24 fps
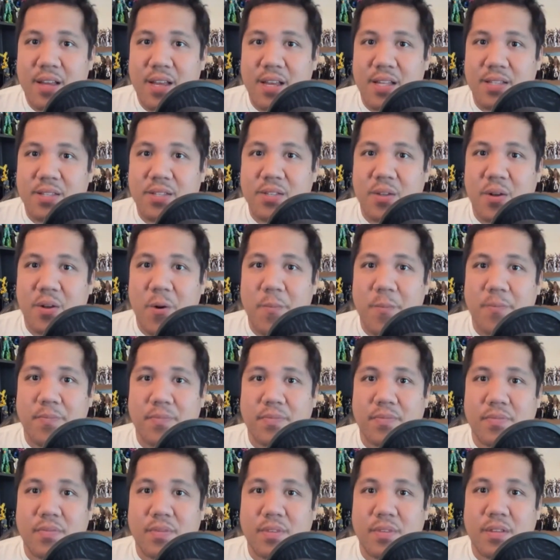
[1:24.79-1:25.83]
And so,
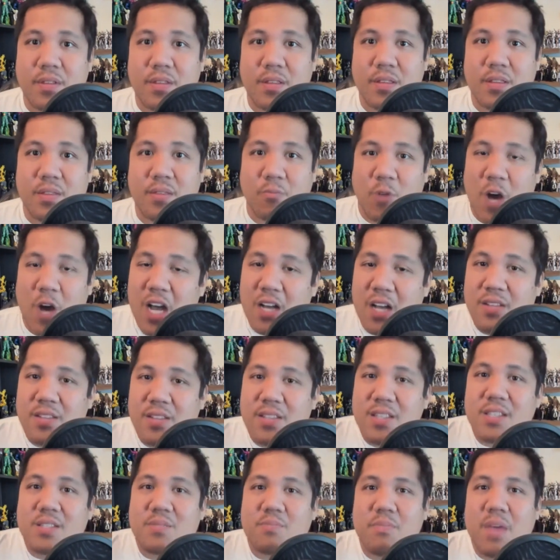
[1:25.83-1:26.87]
while
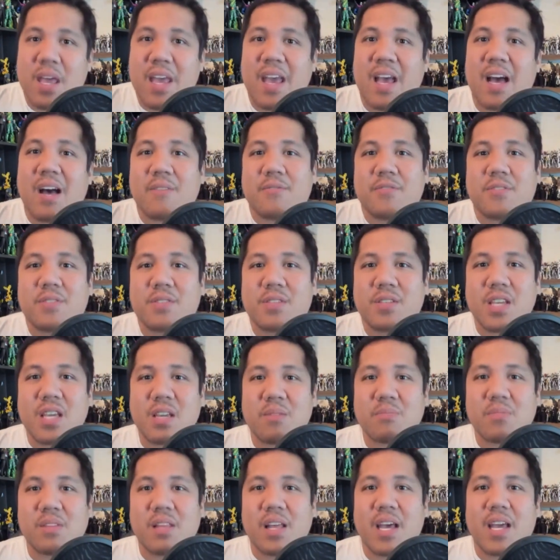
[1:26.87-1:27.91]
this may have
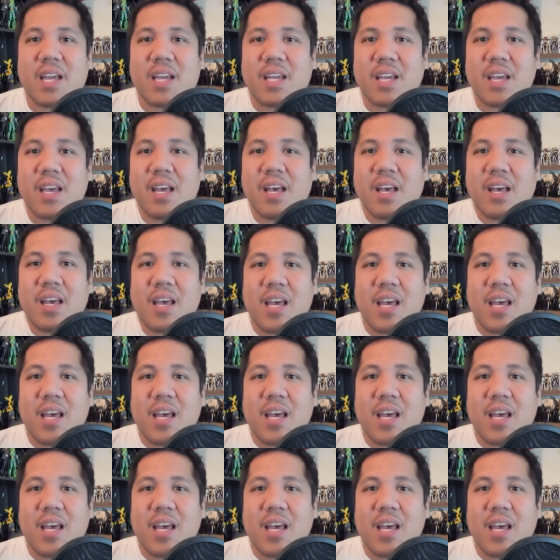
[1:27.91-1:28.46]
seemed like